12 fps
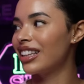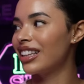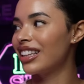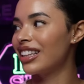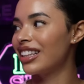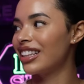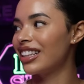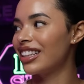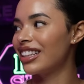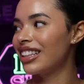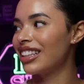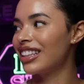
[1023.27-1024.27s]

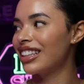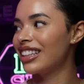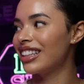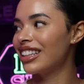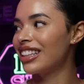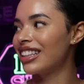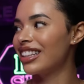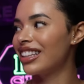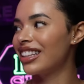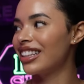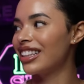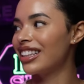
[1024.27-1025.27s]

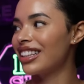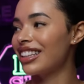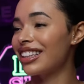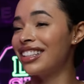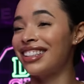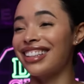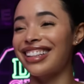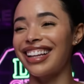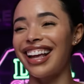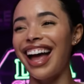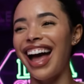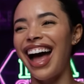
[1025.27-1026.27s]

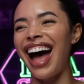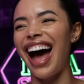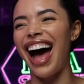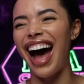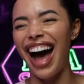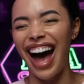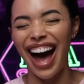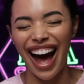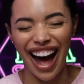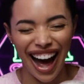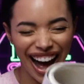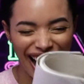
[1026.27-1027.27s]

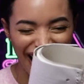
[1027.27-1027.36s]
[no speech]